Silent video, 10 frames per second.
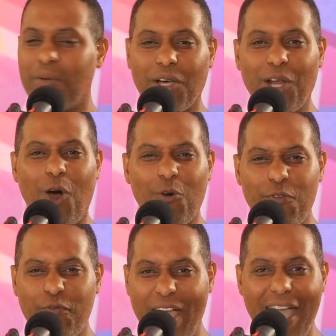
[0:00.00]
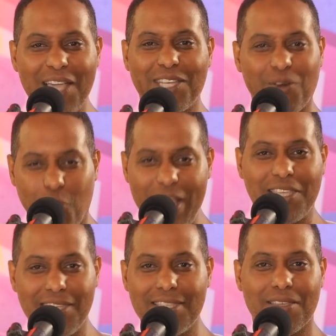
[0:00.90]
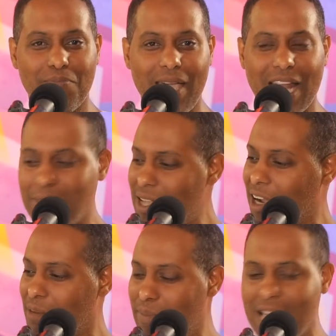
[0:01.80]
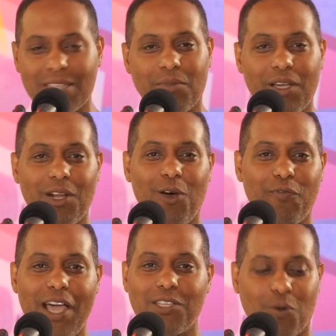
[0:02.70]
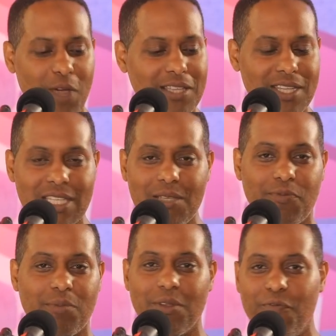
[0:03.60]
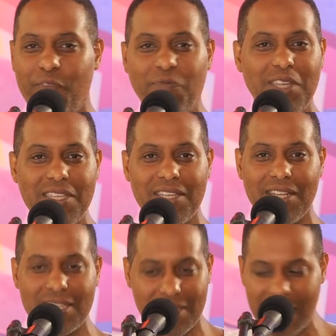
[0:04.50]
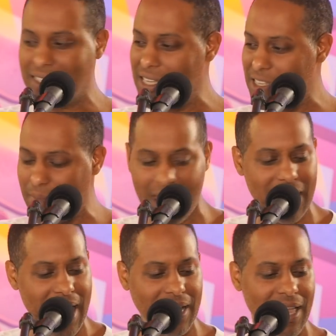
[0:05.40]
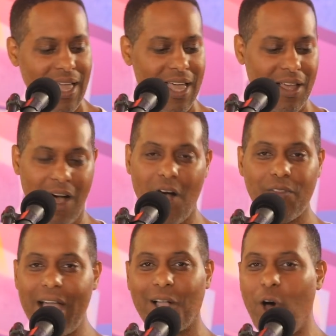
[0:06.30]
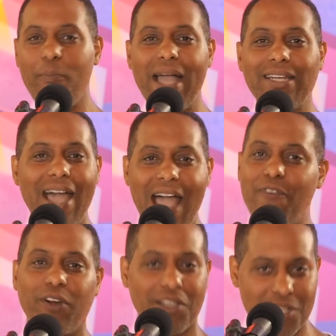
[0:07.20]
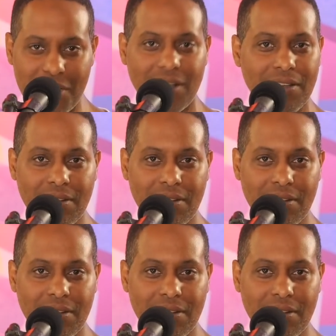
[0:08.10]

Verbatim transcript: some good old fashioned racism, man. I'm talking about some good old fashioned racism from the fifties and the sixties, man. That all that go back to Africa shit.